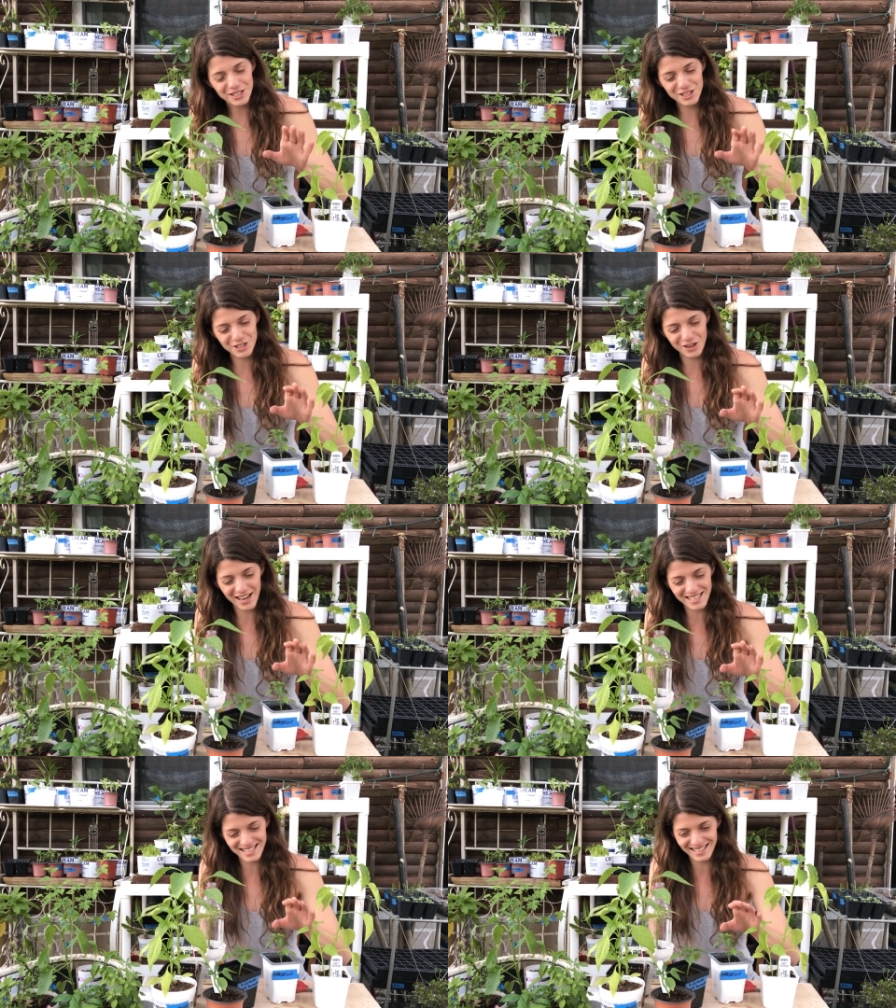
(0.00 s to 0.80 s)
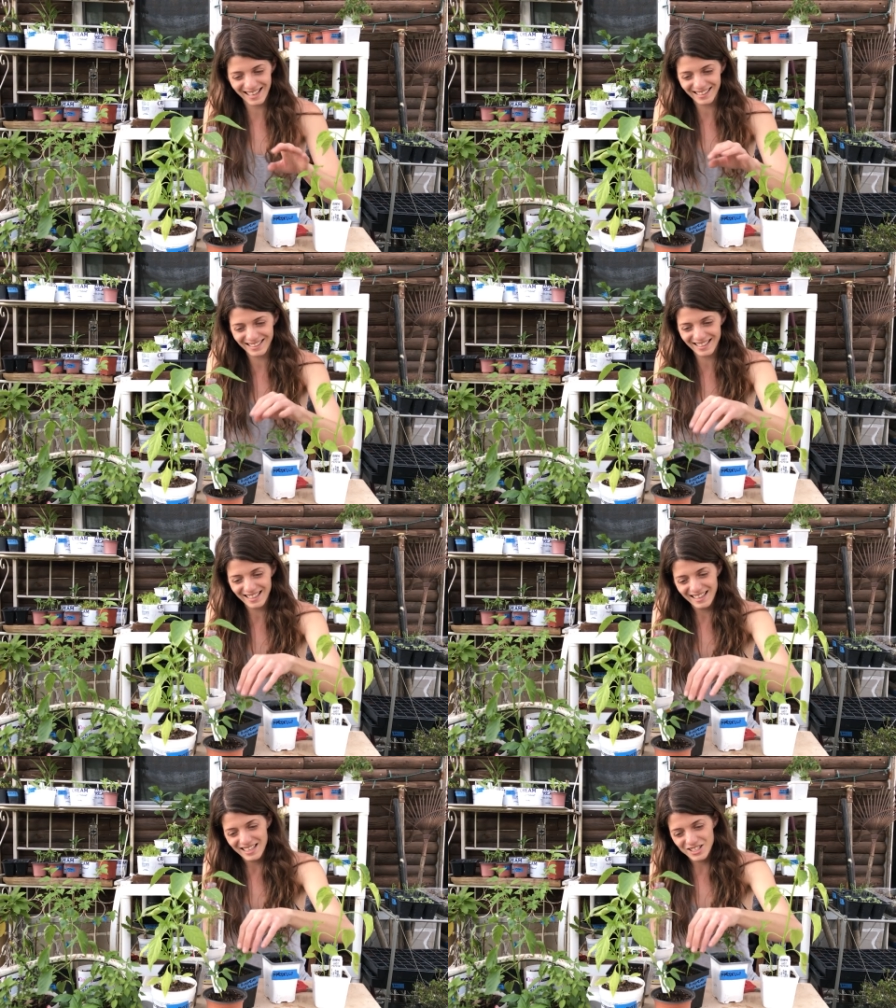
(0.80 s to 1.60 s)
astray
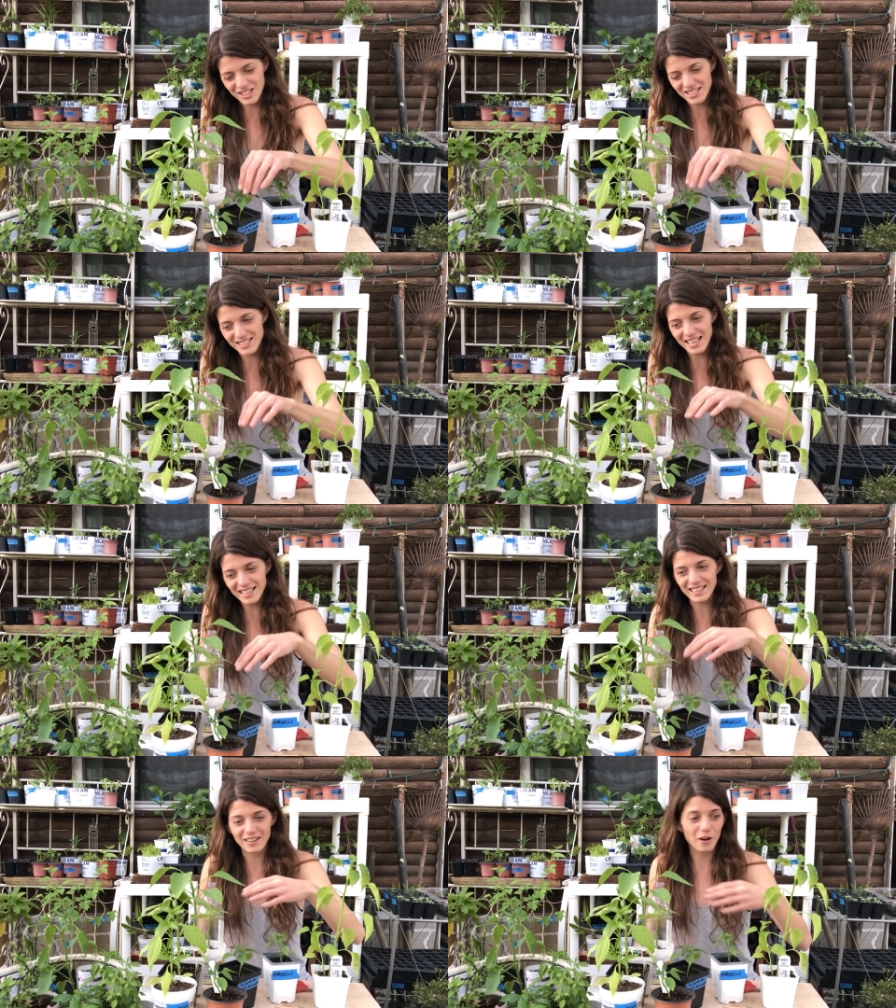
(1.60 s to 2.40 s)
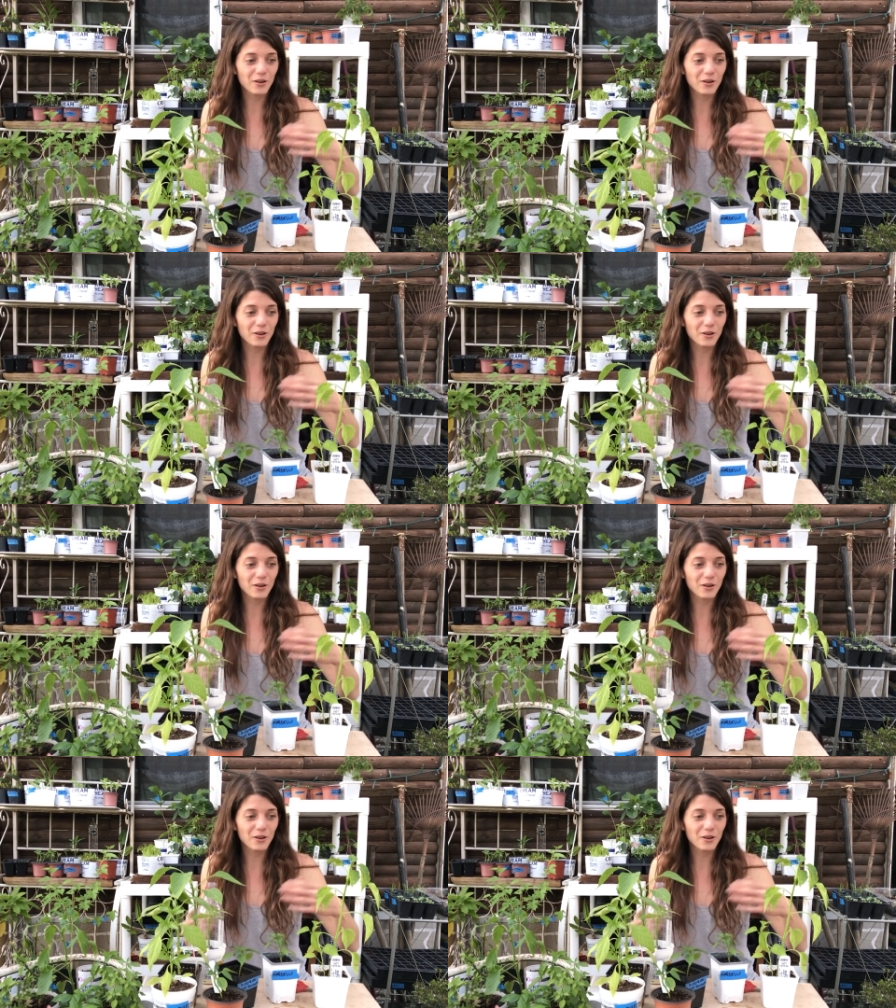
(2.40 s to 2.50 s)
slightly, just thinking,